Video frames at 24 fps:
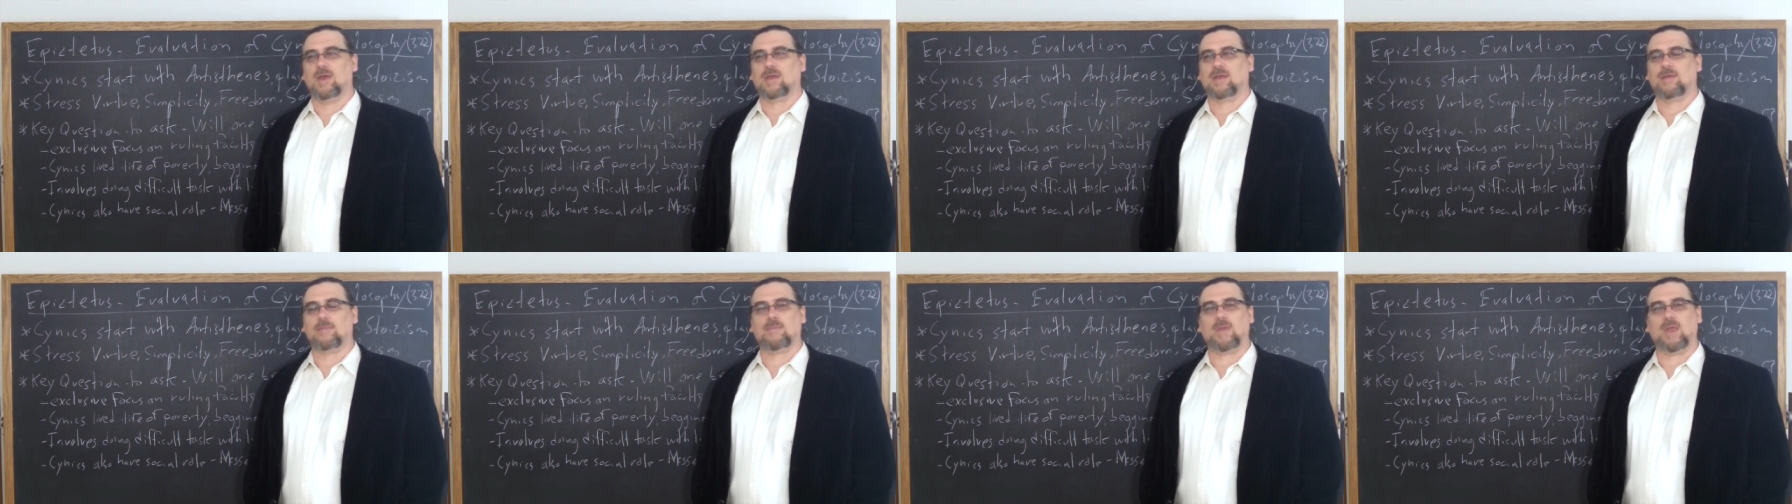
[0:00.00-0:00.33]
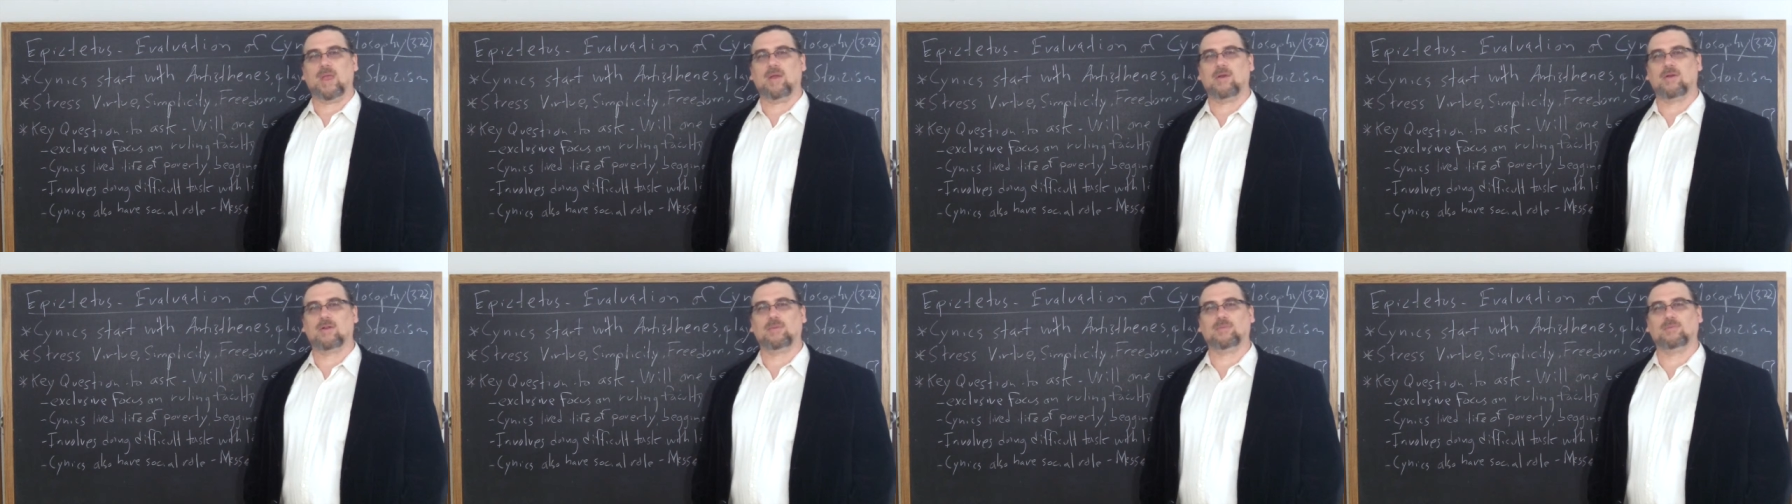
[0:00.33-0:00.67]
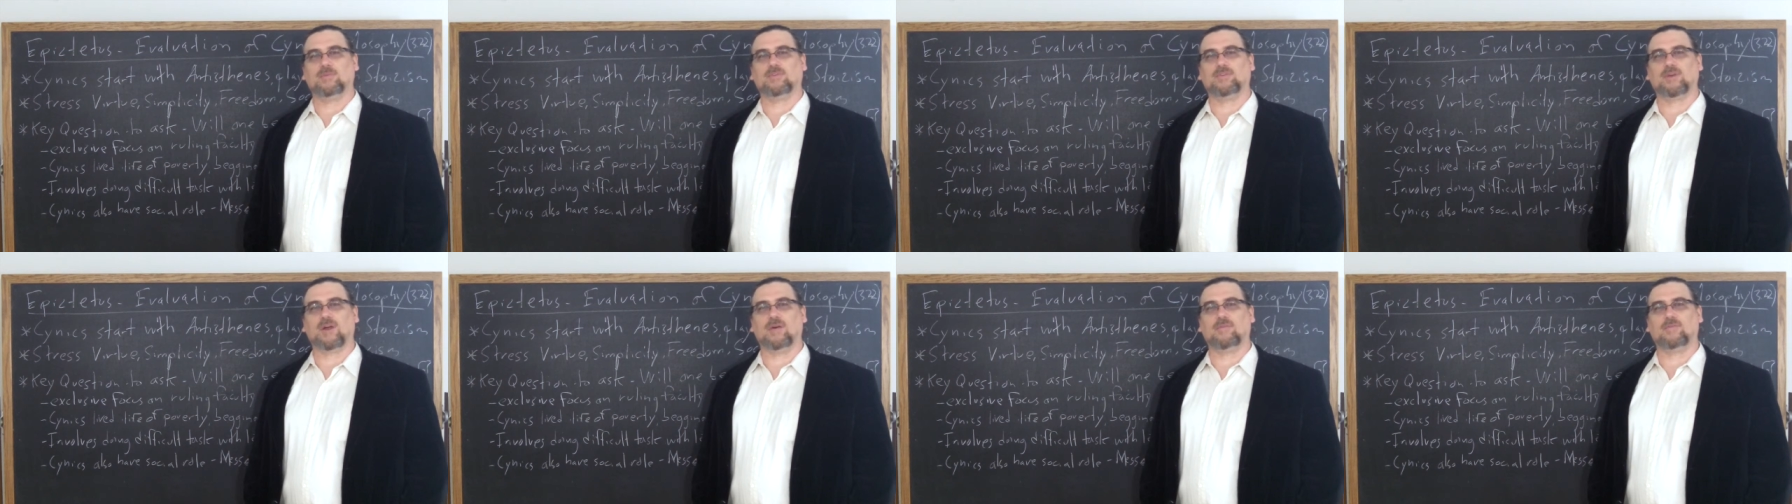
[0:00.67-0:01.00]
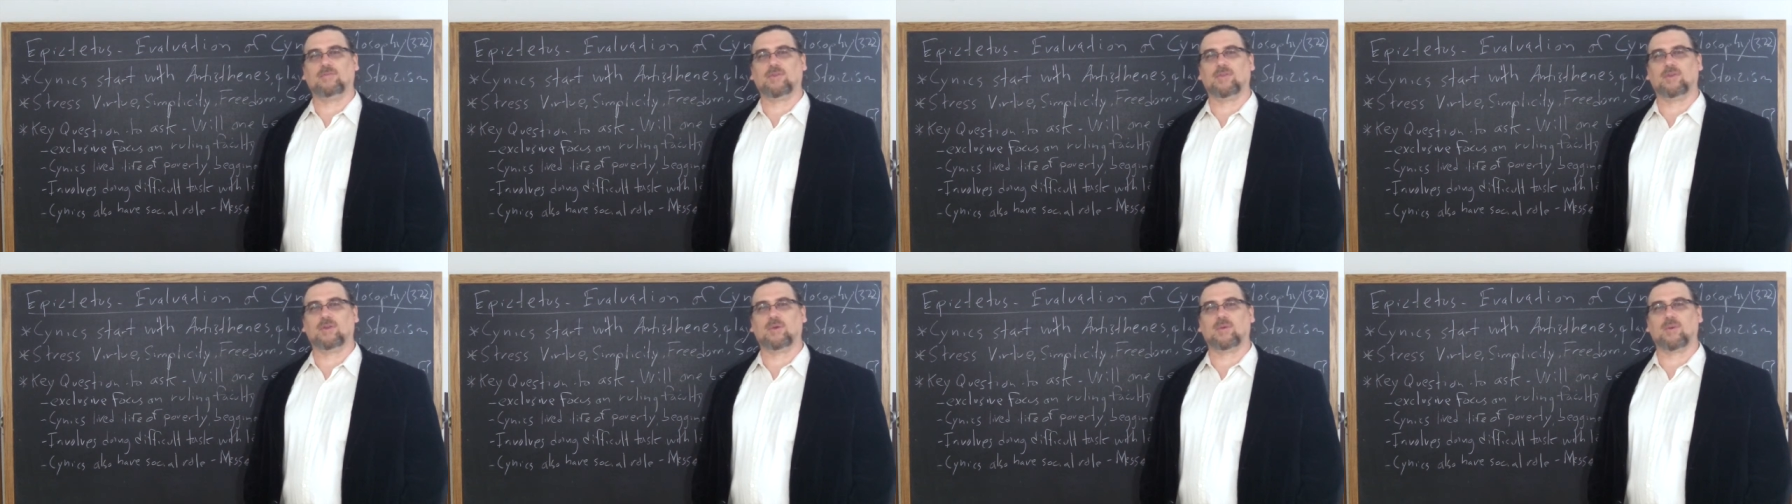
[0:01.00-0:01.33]
compared
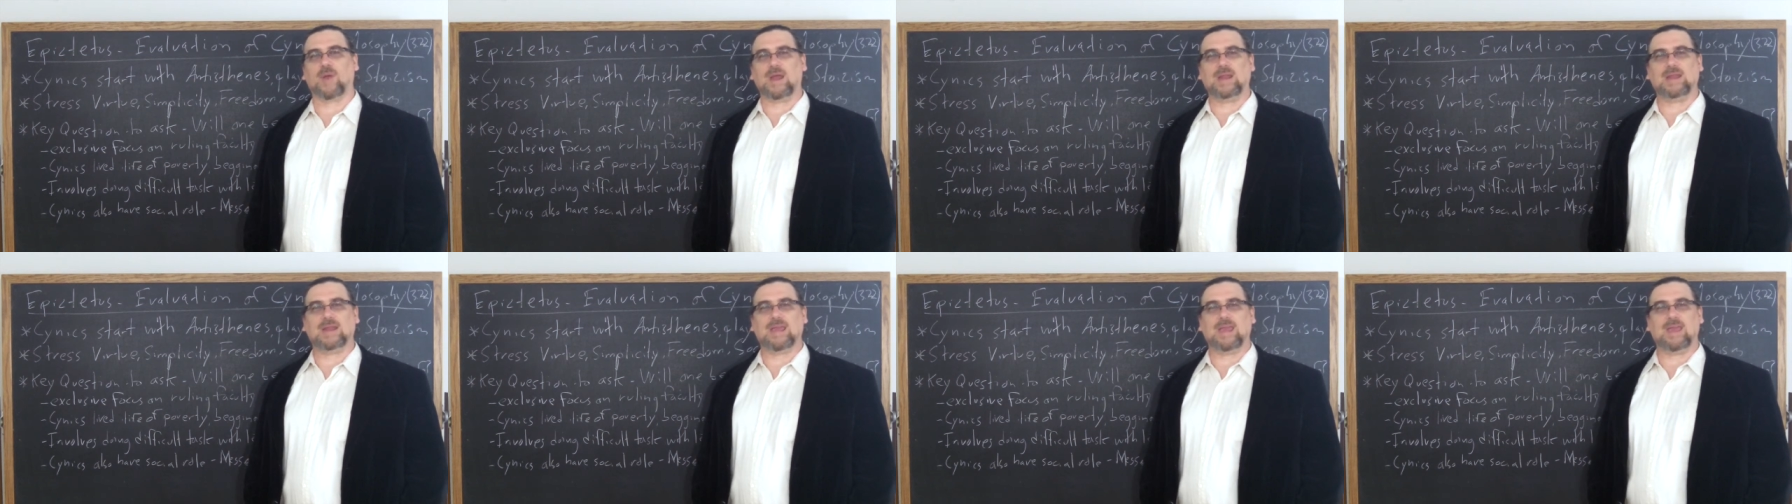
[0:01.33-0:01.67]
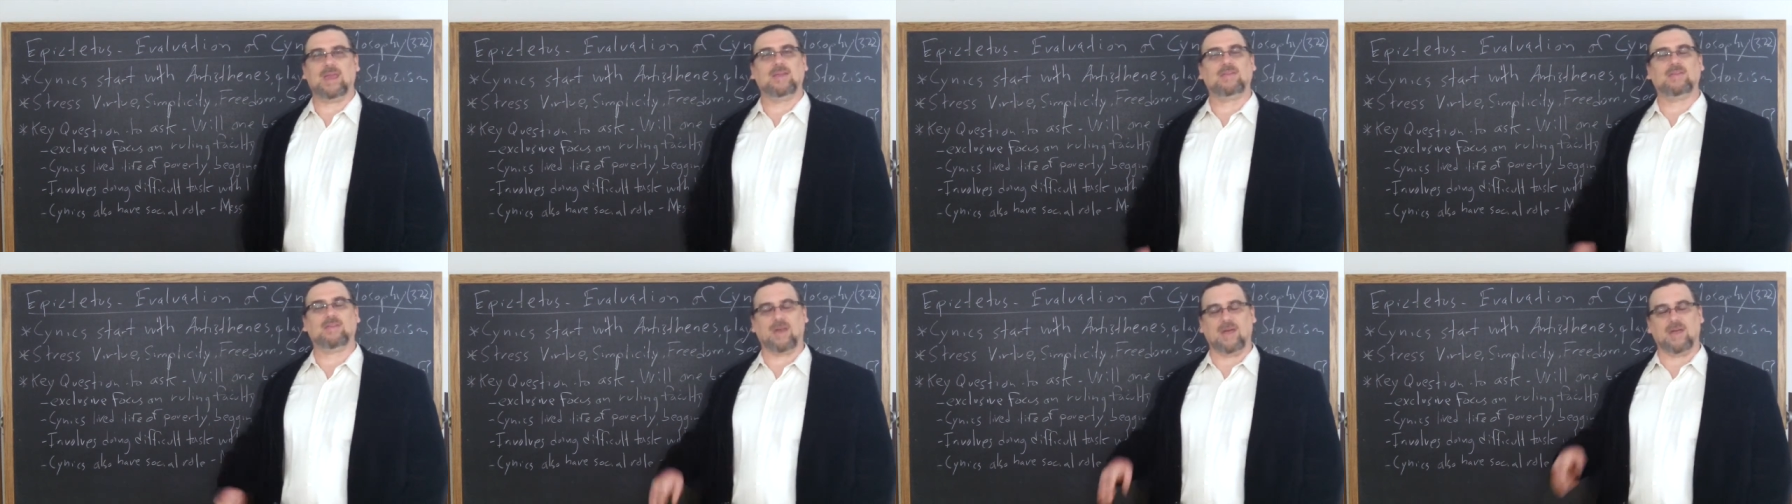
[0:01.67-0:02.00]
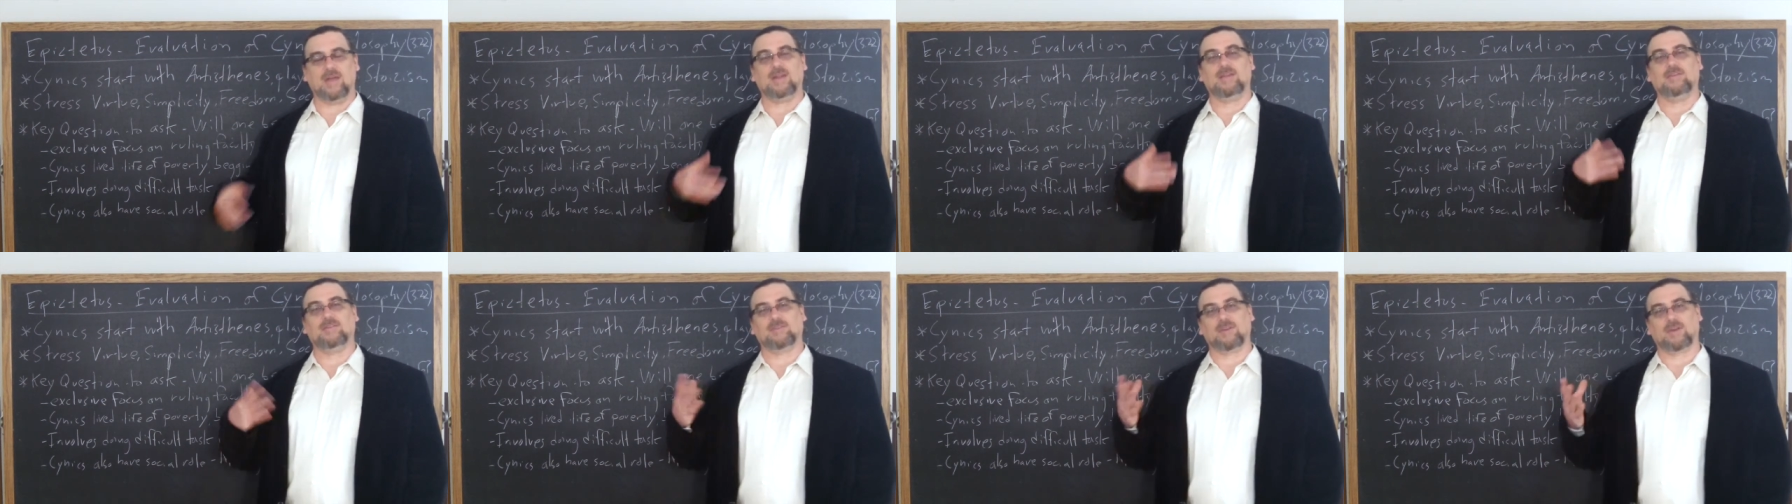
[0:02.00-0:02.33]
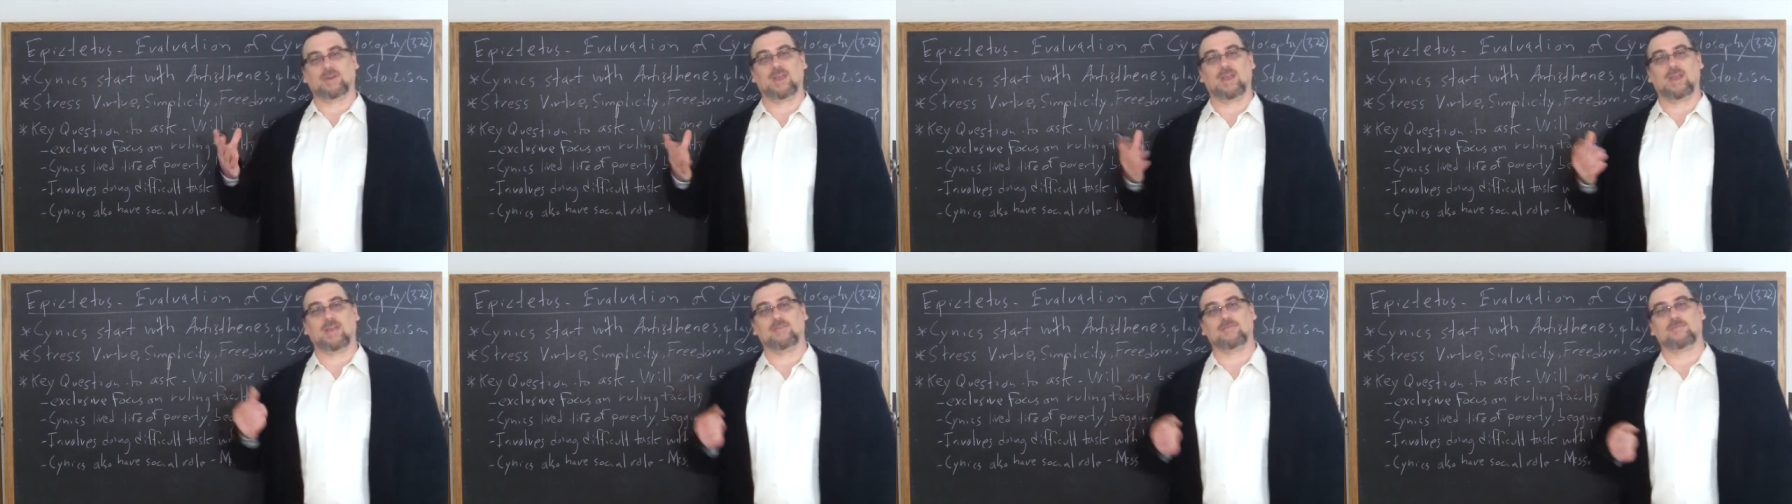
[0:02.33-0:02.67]
himself to the great king, uh, that is the
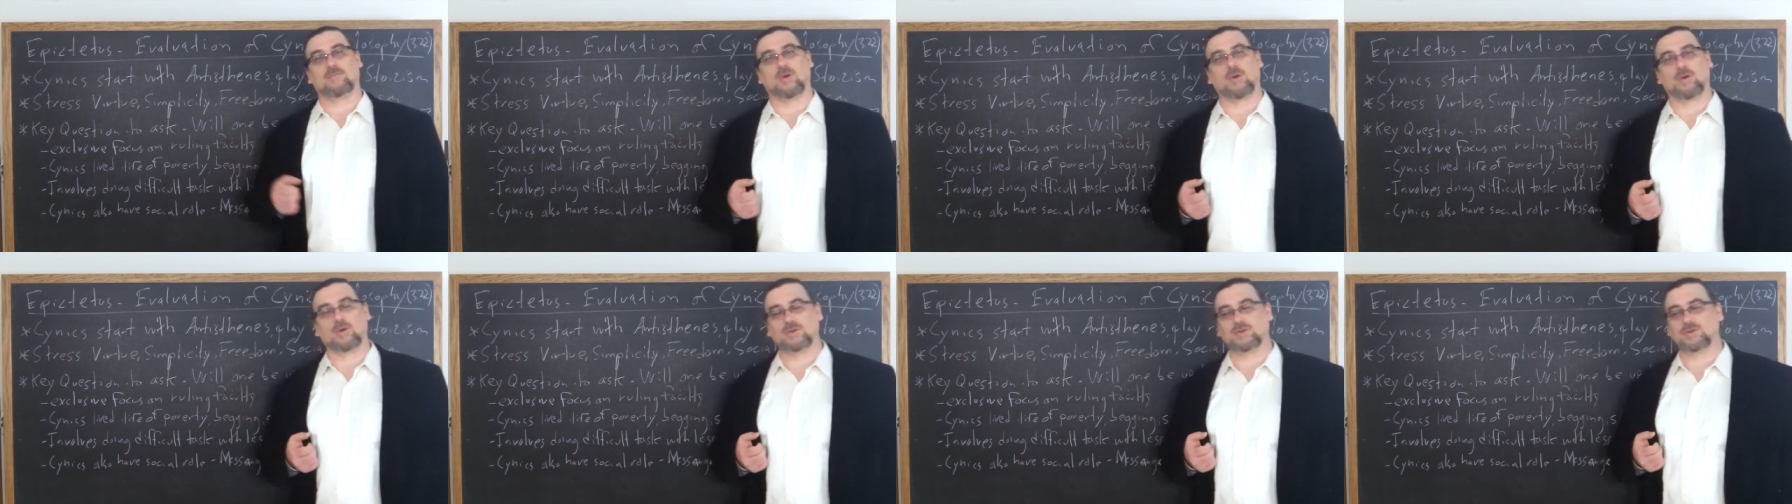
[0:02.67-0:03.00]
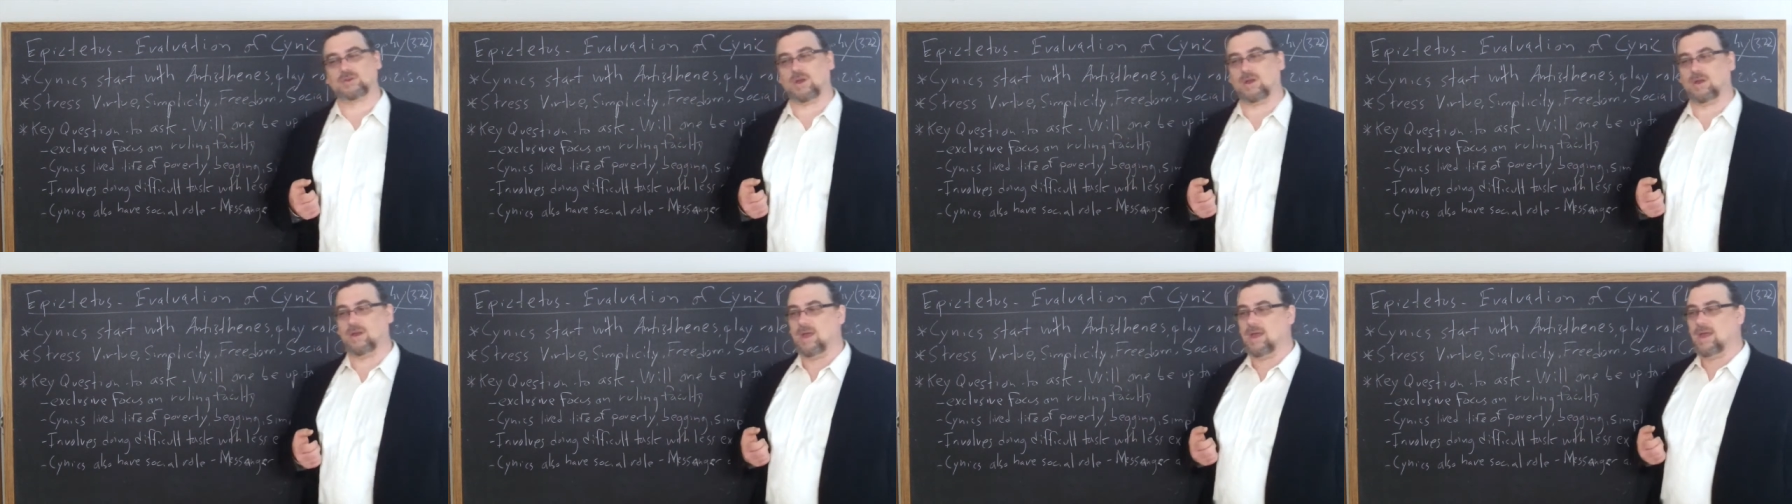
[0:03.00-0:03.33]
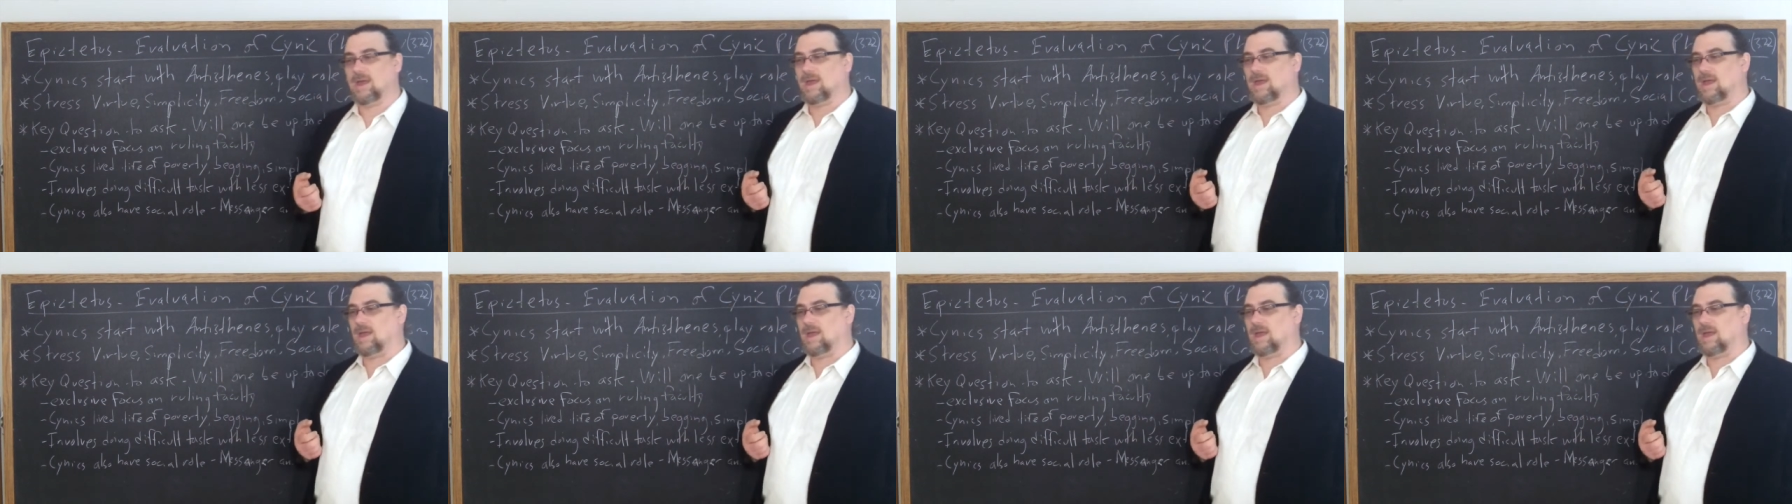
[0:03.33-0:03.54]
king of Persia,